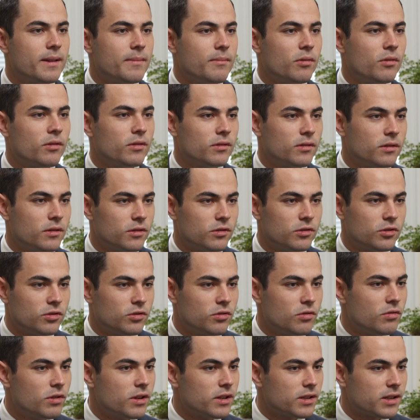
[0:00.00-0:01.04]
they put
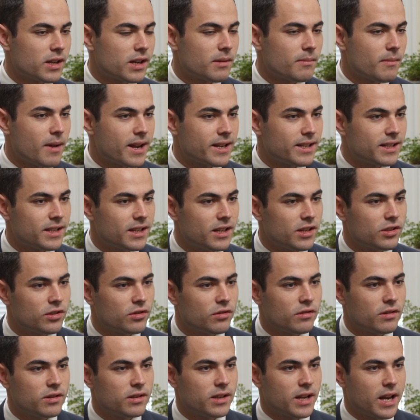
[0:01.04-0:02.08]
students like my
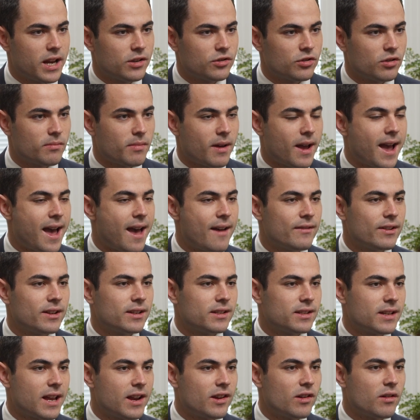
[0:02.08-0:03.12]
sister in danger by having
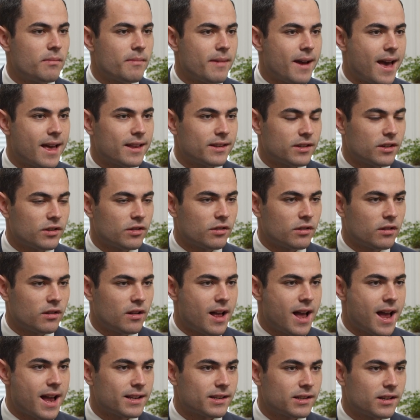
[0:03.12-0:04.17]
psychopaths in her
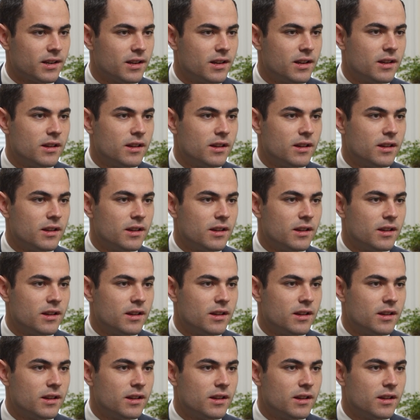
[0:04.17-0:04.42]
class.